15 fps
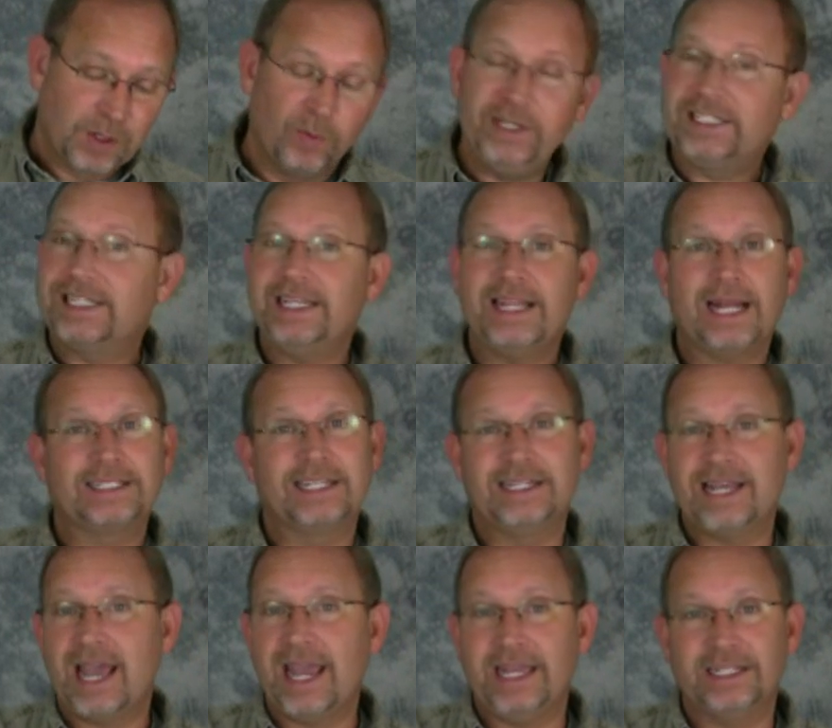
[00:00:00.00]
We see that
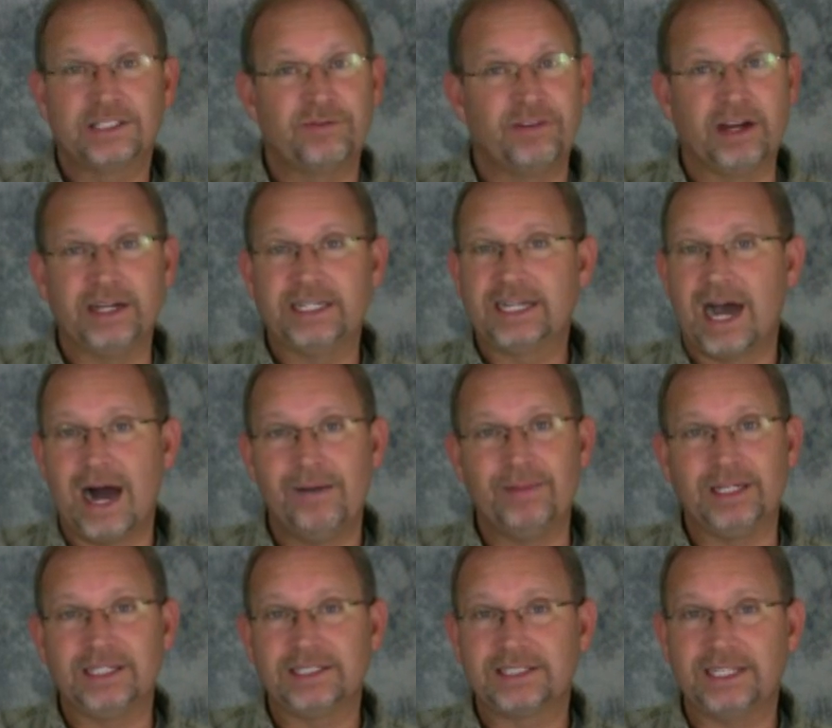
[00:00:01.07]
today. It's very
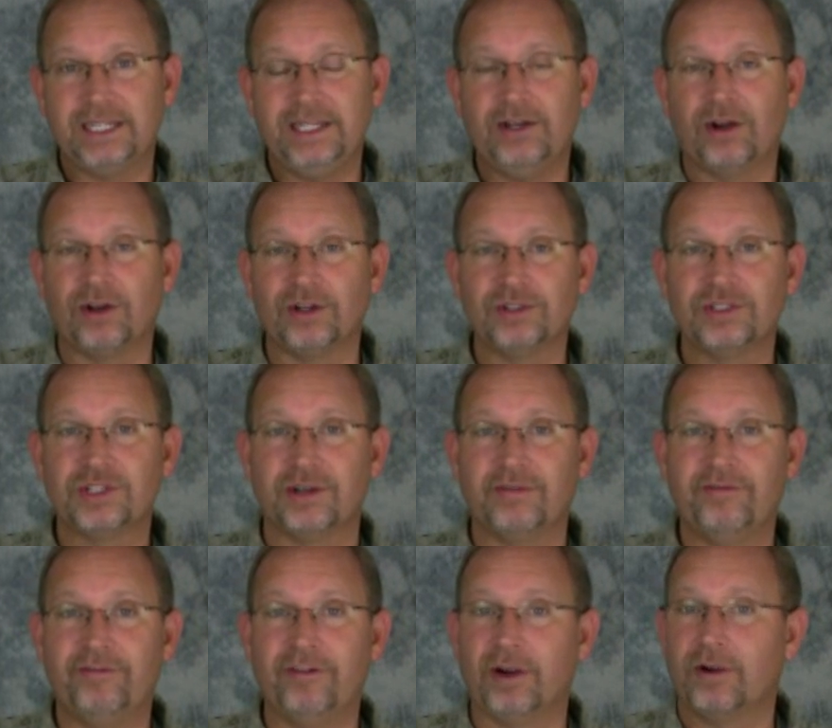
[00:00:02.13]
common to see herds
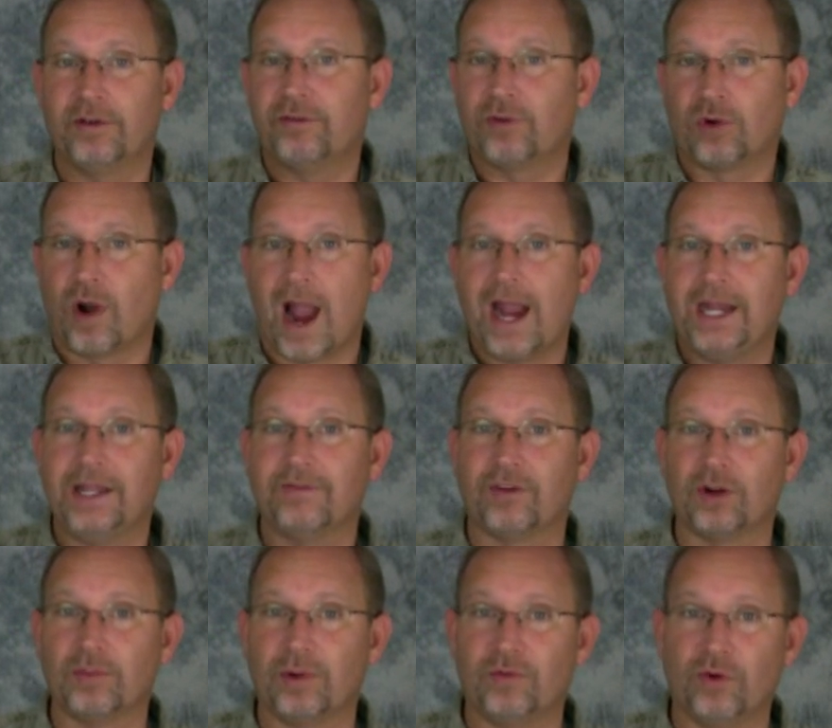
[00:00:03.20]
of a variety of
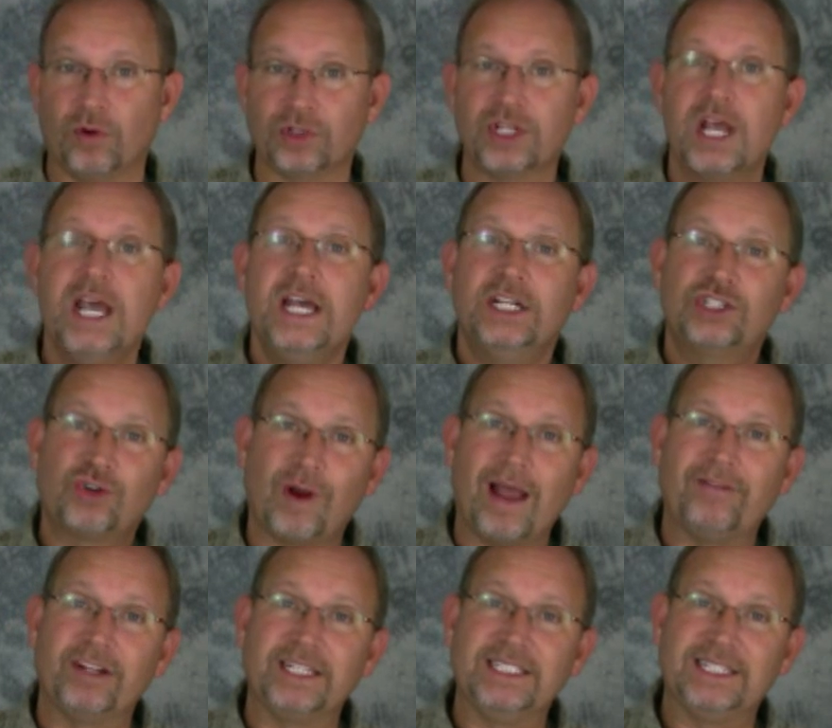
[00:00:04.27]
herbivores
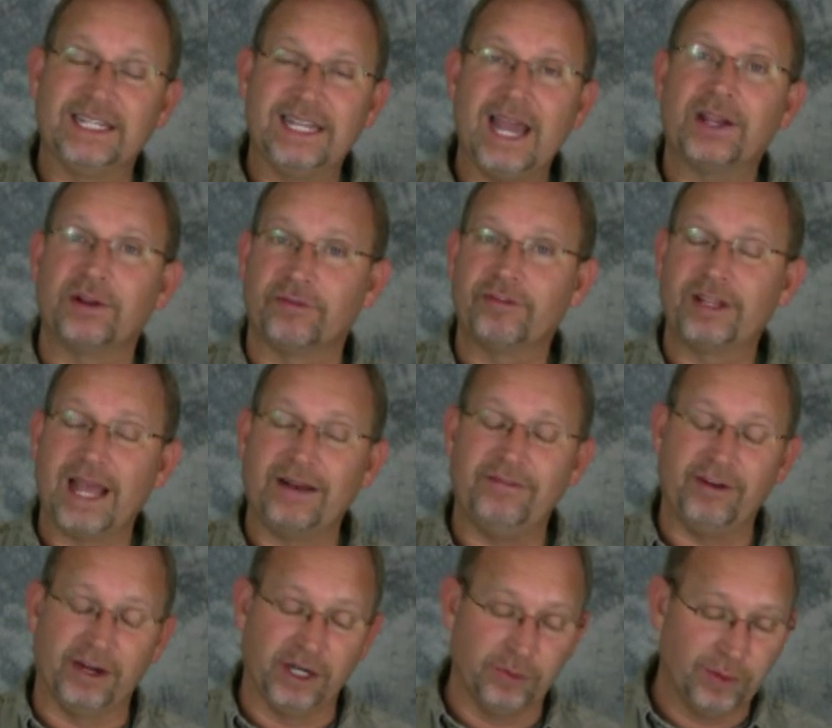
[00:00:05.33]
traveling together for that
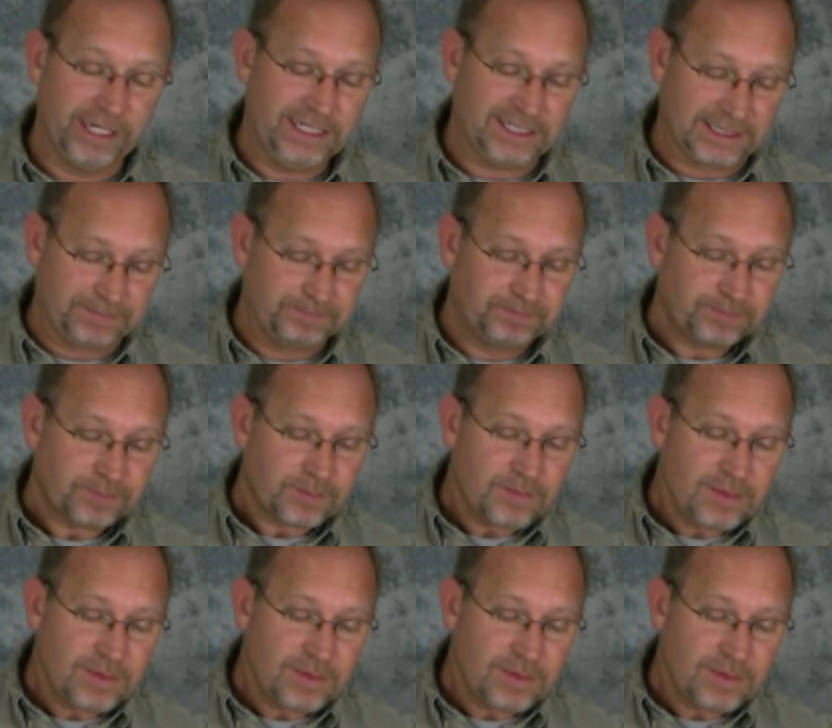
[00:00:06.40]
very reason.